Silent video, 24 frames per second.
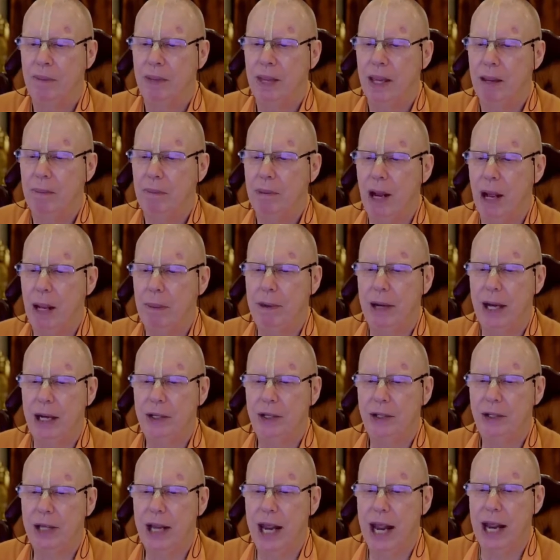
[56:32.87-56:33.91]
Prabhupada
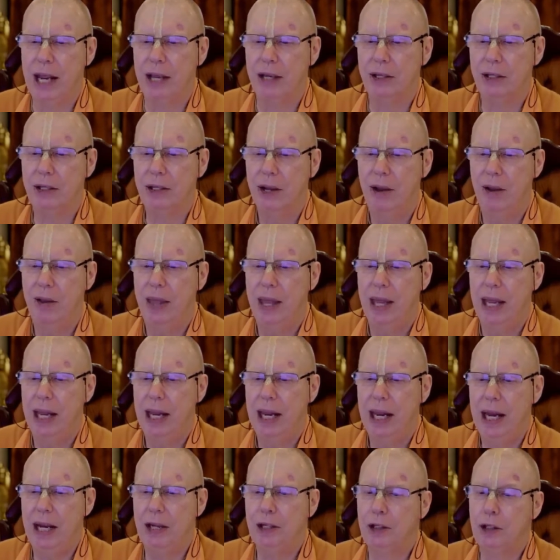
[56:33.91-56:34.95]
says,
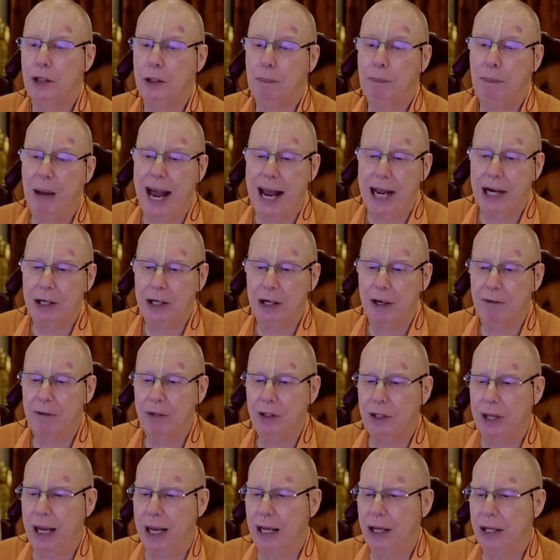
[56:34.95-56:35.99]
in spite of,
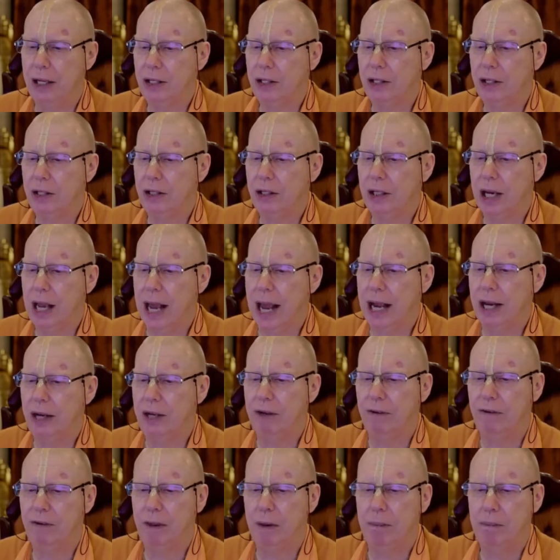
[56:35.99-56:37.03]
this is kind
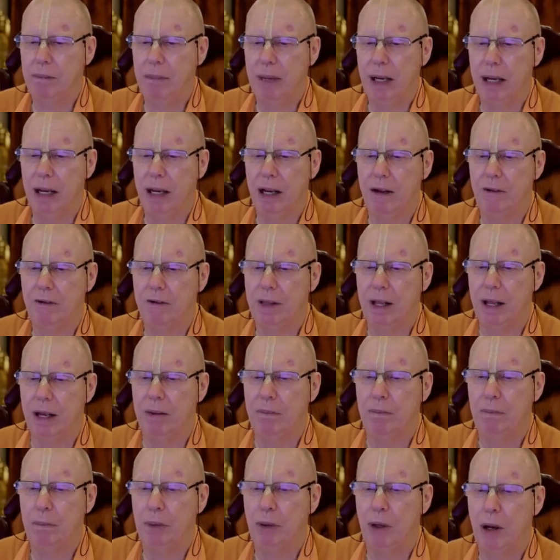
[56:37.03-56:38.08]
of the middle of the
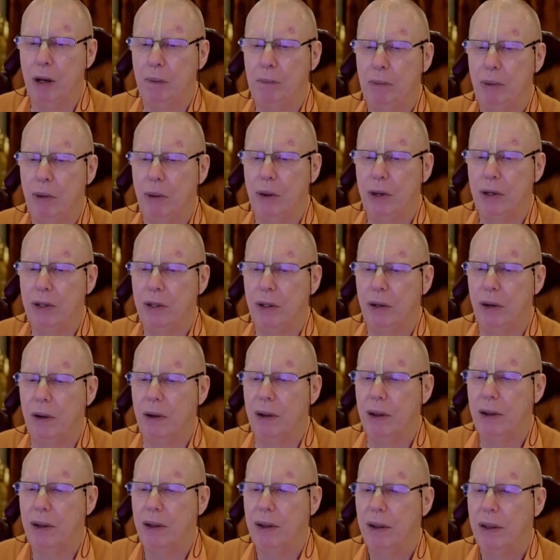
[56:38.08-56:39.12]
purport
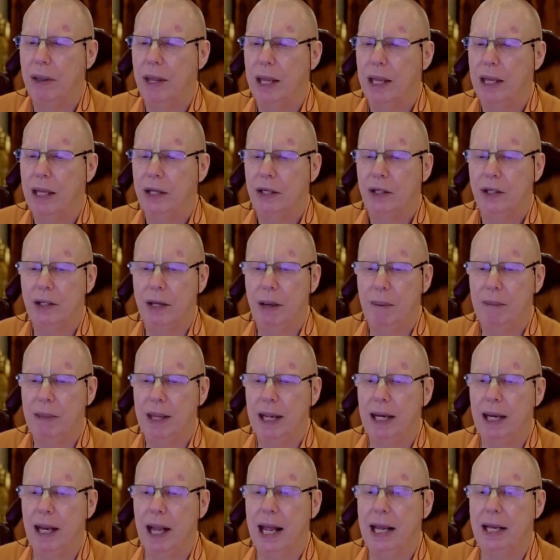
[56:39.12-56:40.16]
or
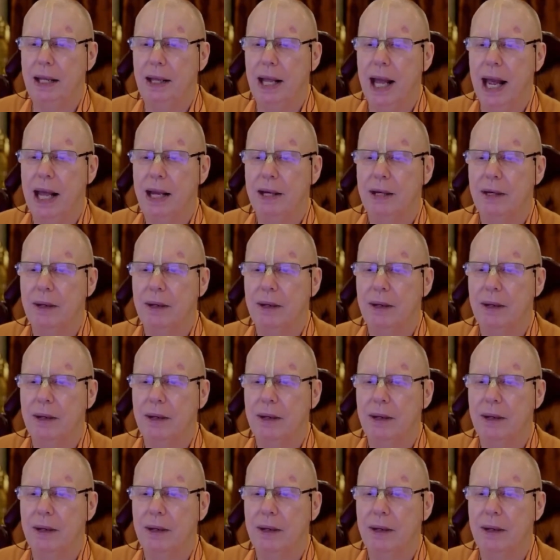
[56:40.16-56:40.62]
something like that.